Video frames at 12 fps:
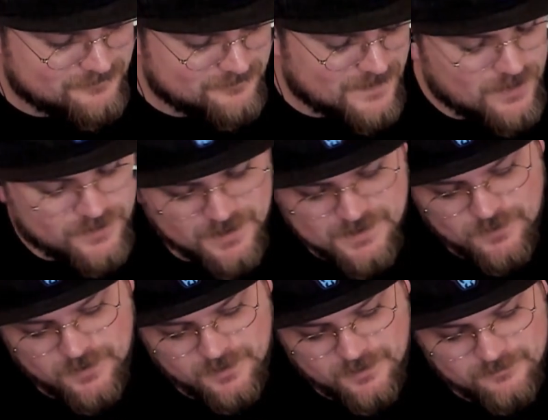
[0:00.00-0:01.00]
I don't think it's
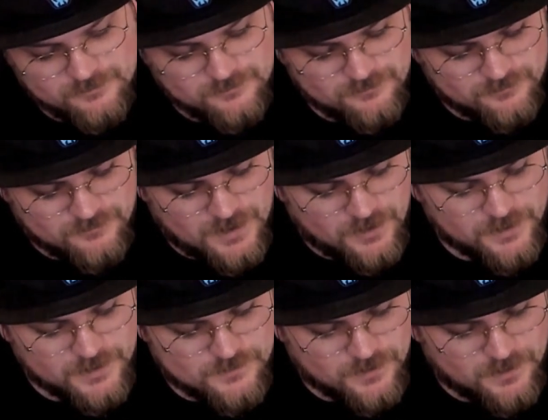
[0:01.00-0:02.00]
worth it. I don't think
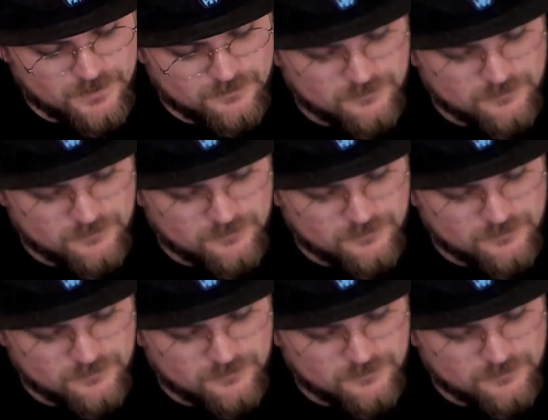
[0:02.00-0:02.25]
it's worth it.